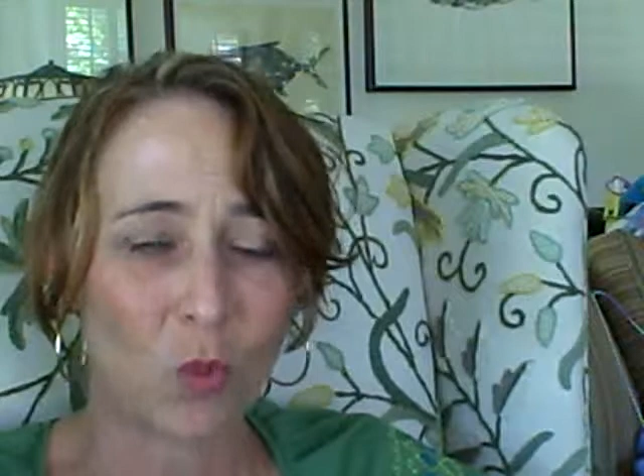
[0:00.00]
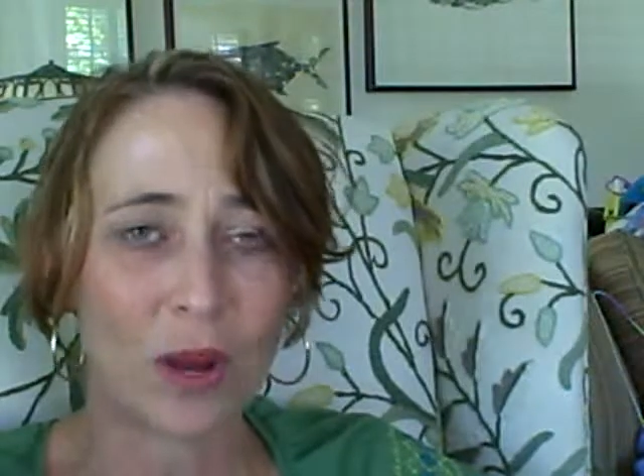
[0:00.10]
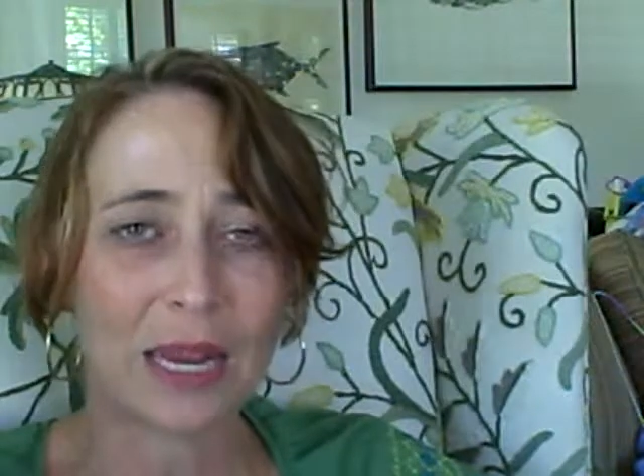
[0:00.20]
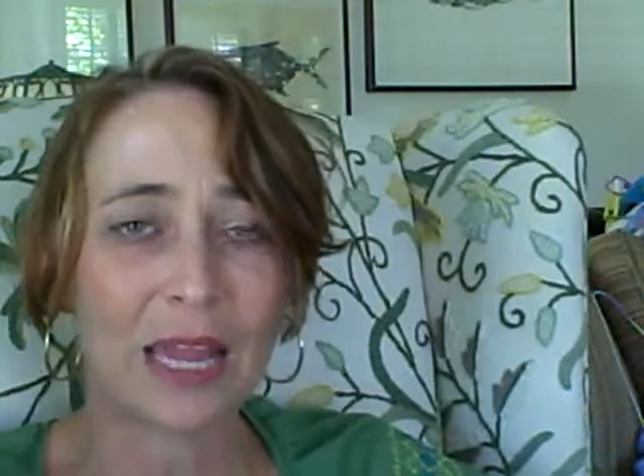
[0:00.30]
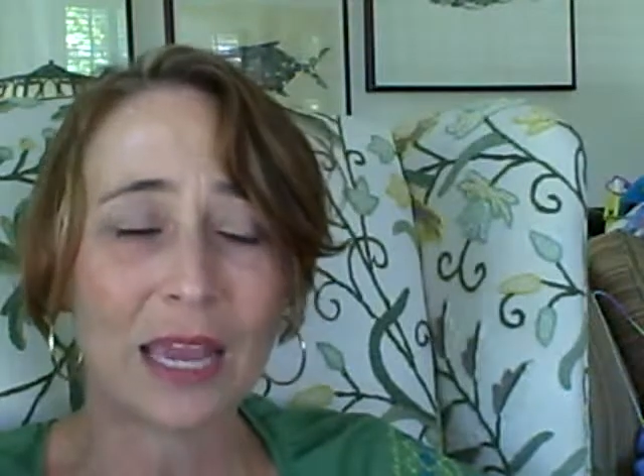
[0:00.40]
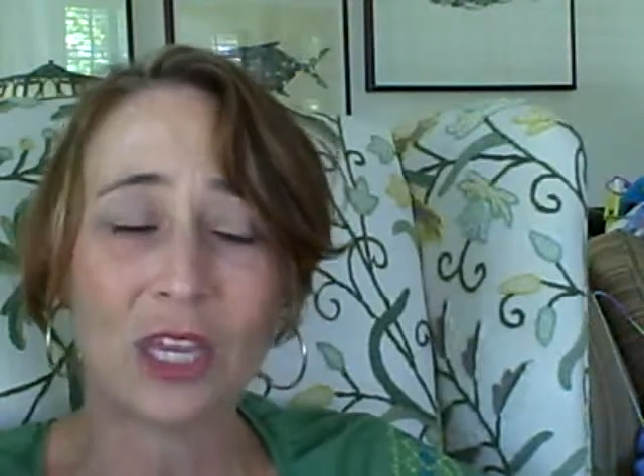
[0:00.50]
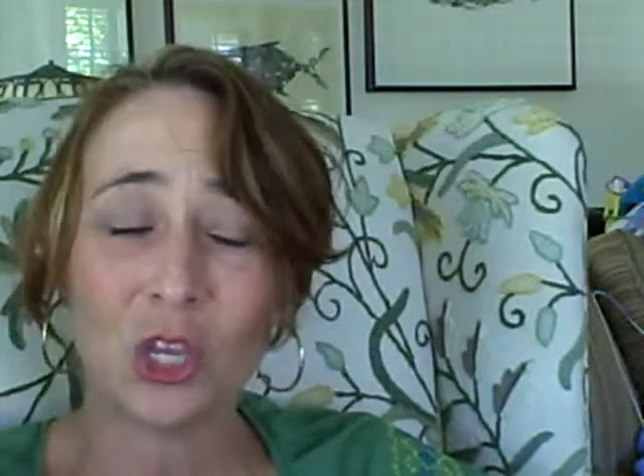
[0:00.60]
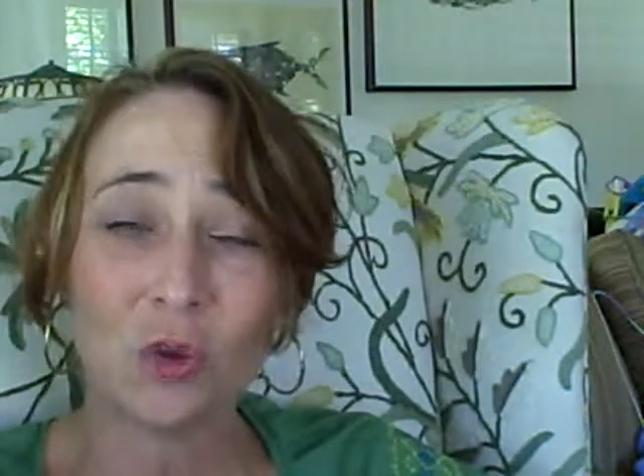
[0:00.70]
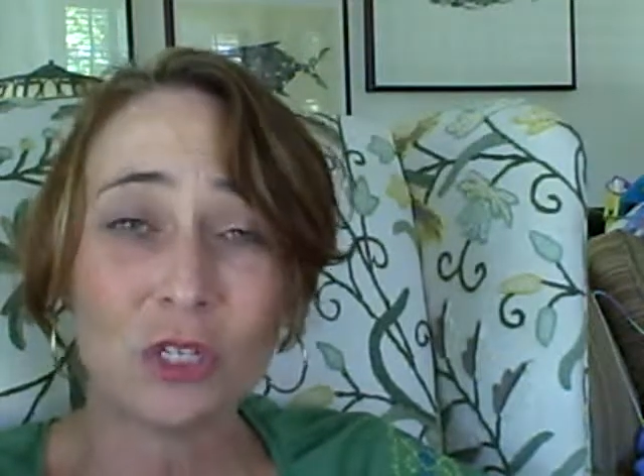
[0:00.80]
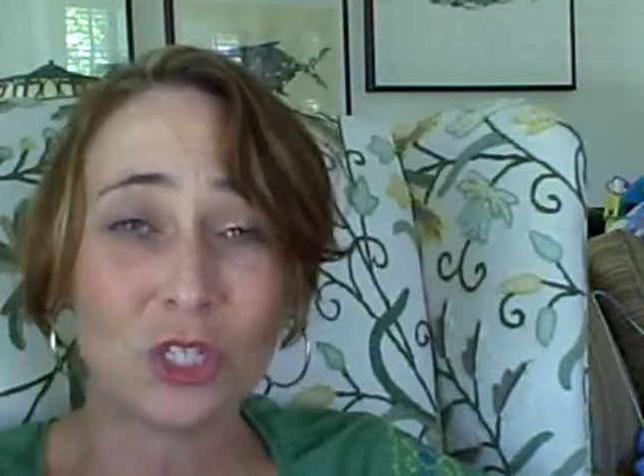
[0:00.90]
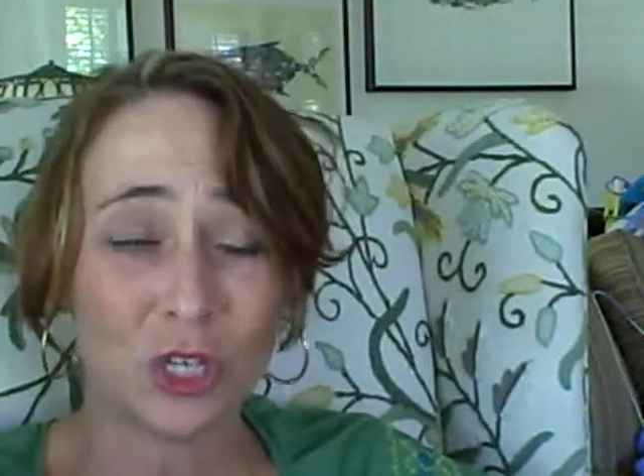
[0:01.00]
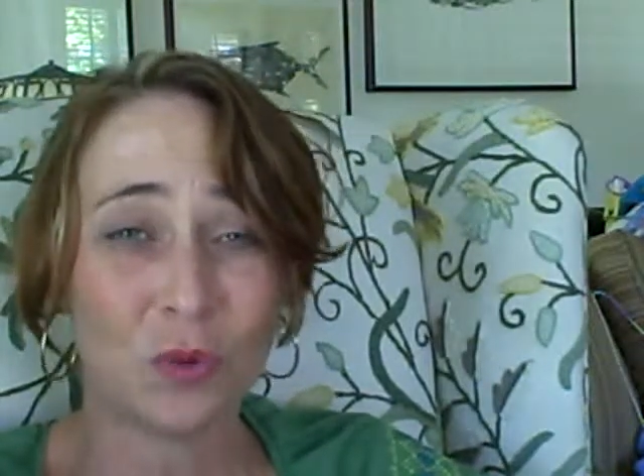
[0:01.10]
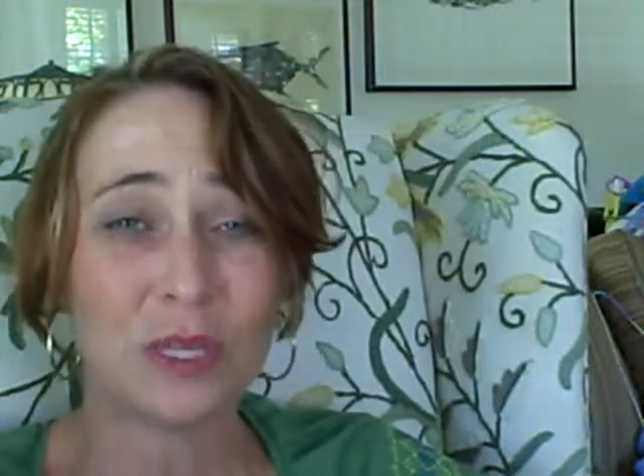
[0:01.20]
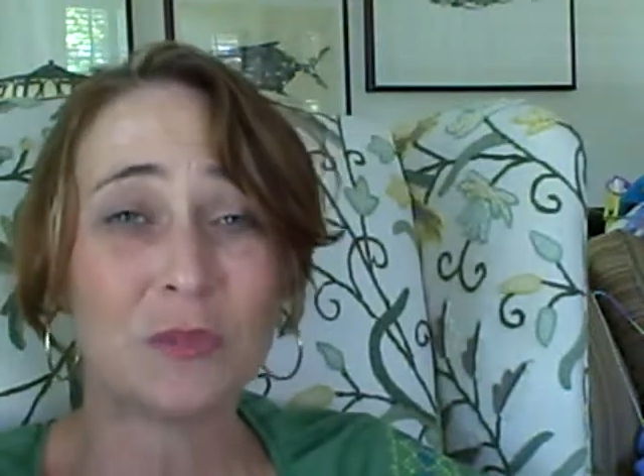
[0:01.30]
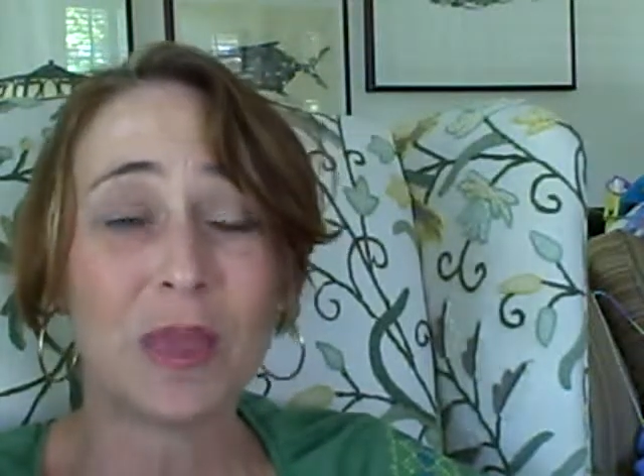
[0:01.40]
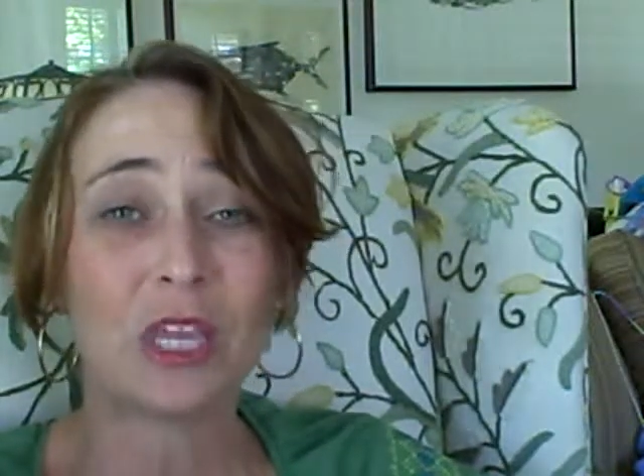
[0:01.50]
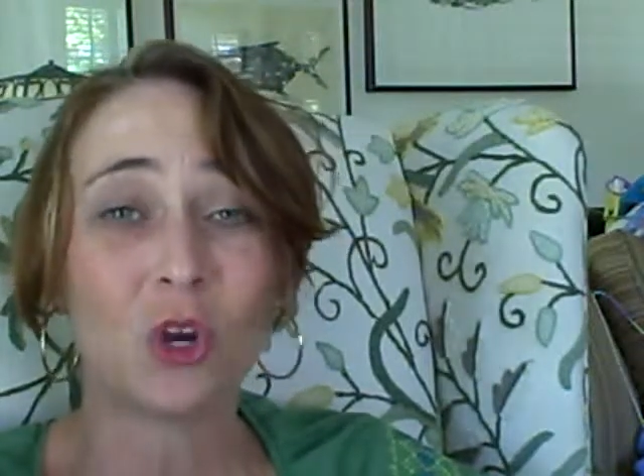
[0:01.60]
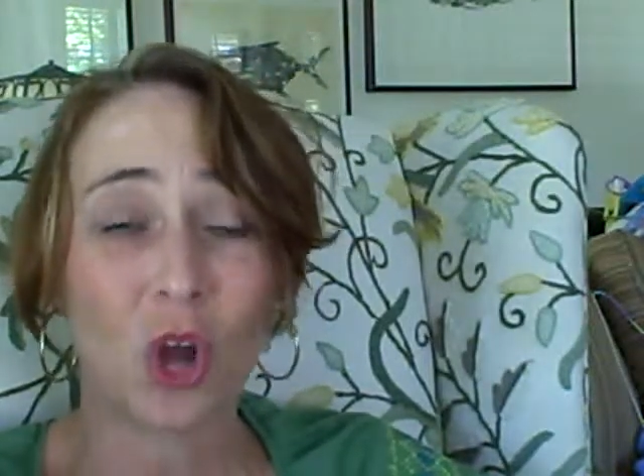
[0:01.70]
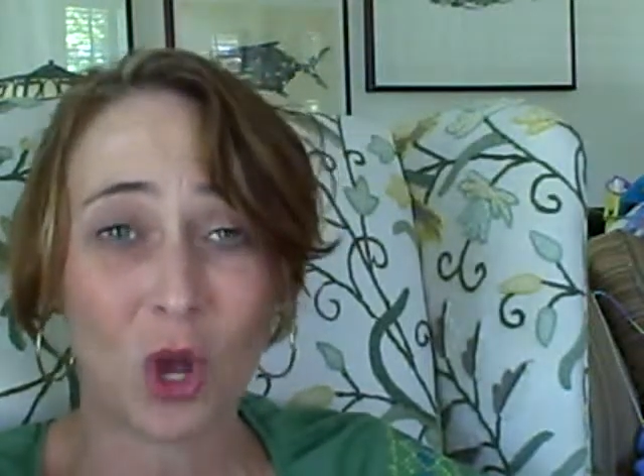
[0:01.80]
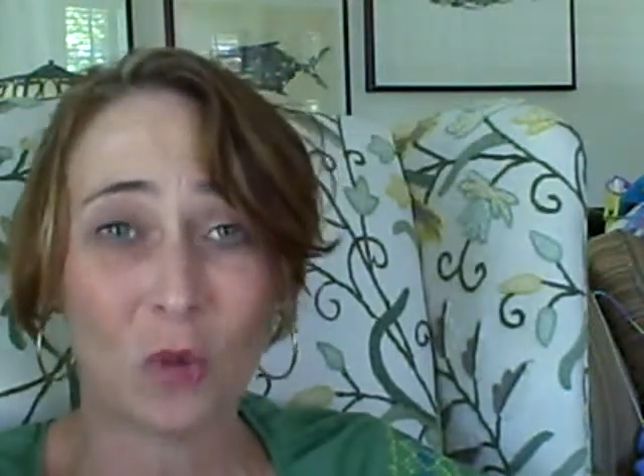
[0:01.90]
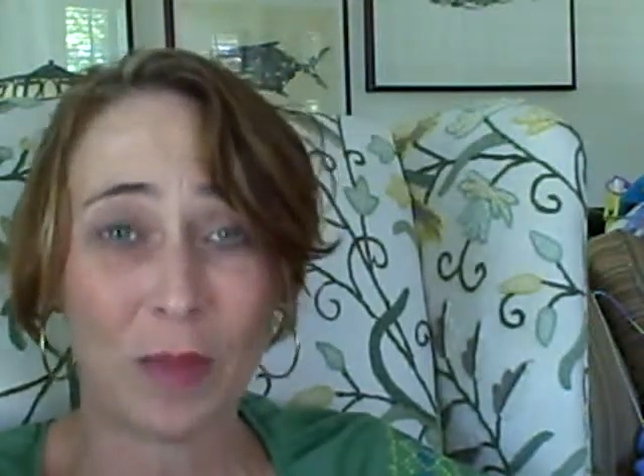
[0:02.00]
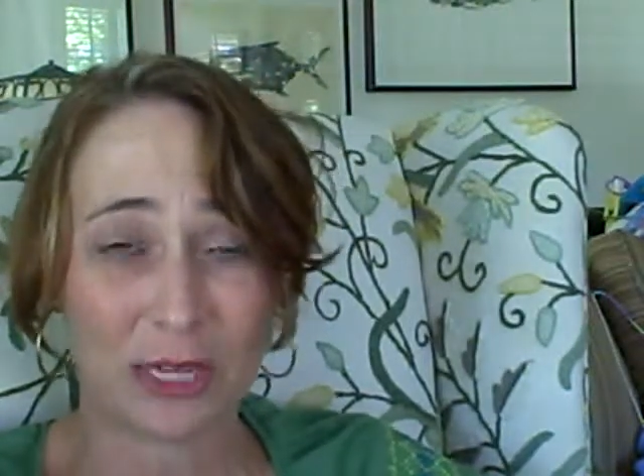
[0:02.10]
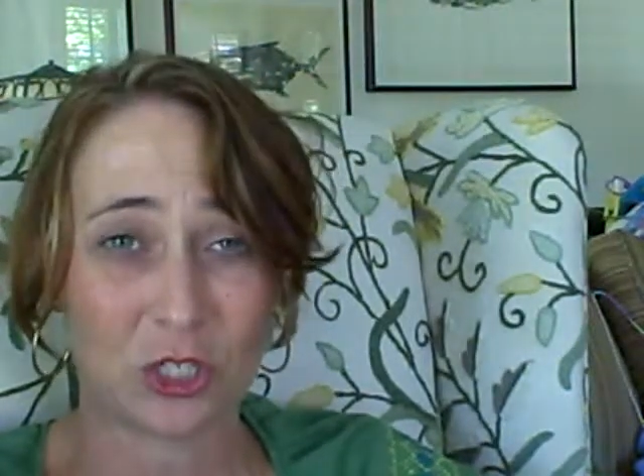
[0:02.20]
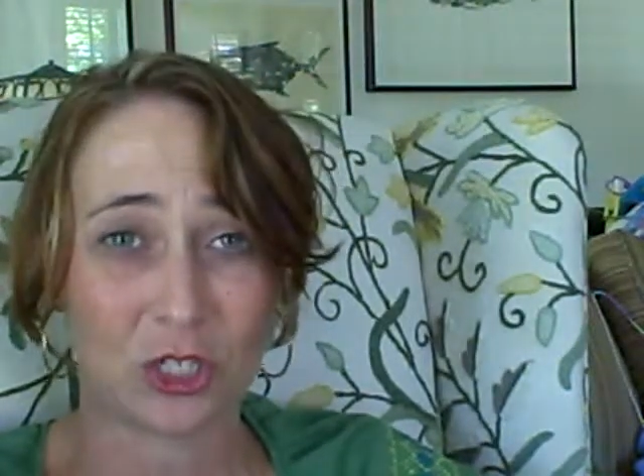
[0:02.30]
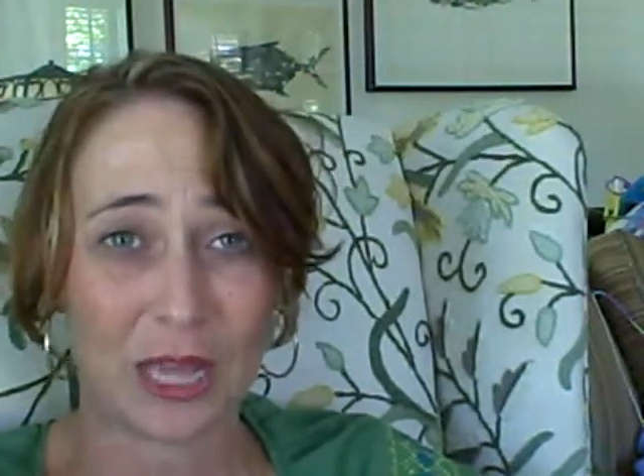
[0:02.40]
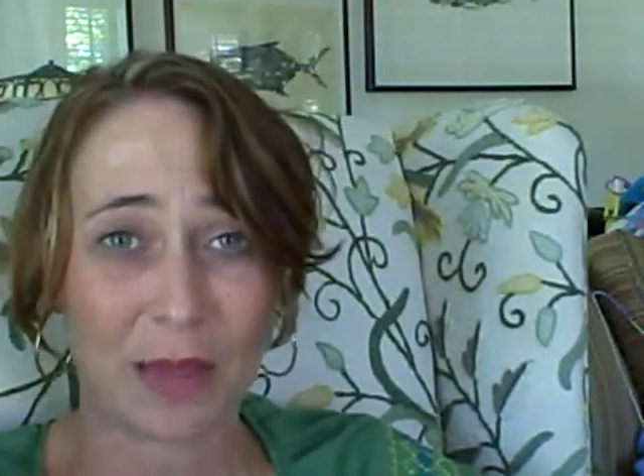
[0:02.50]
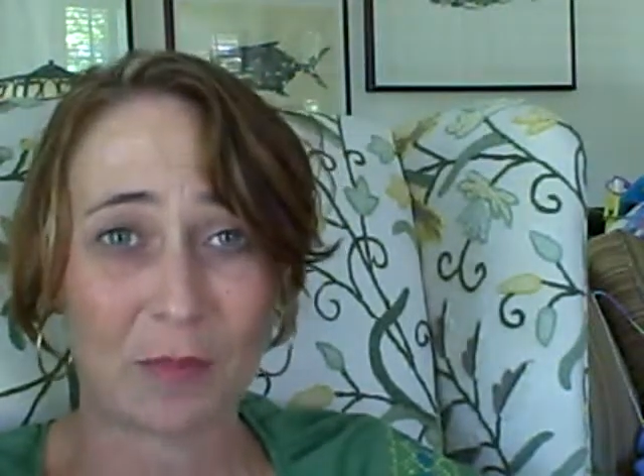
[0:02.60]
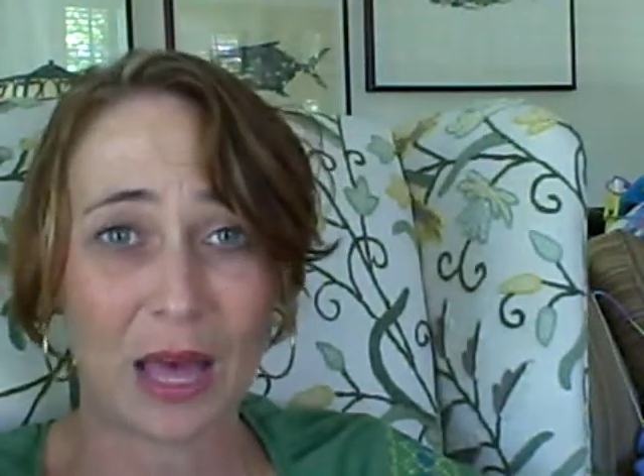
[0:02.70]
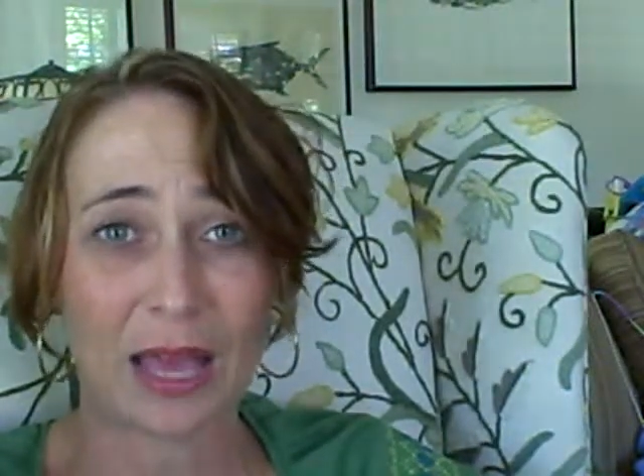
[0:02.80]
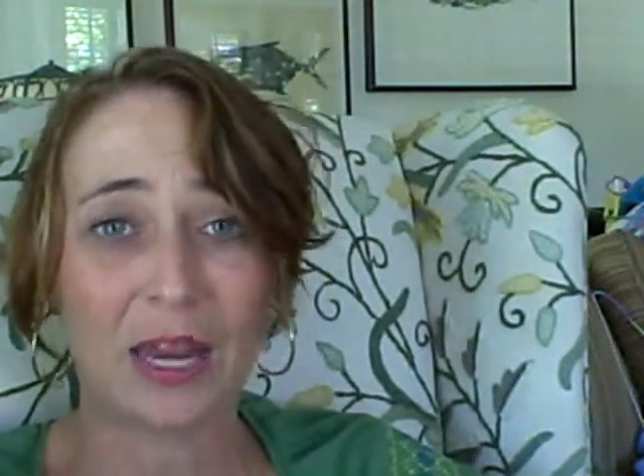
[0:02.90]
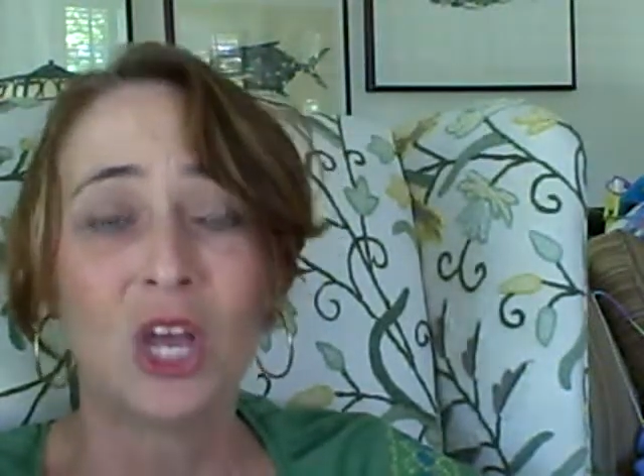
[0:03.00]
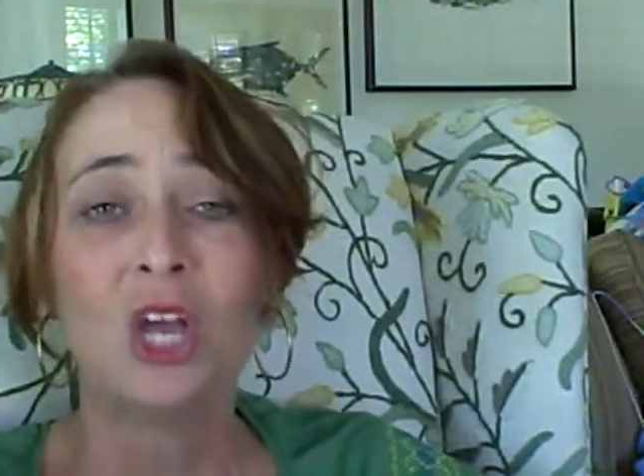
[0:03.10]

What I'd like you to do is make your own master timeline.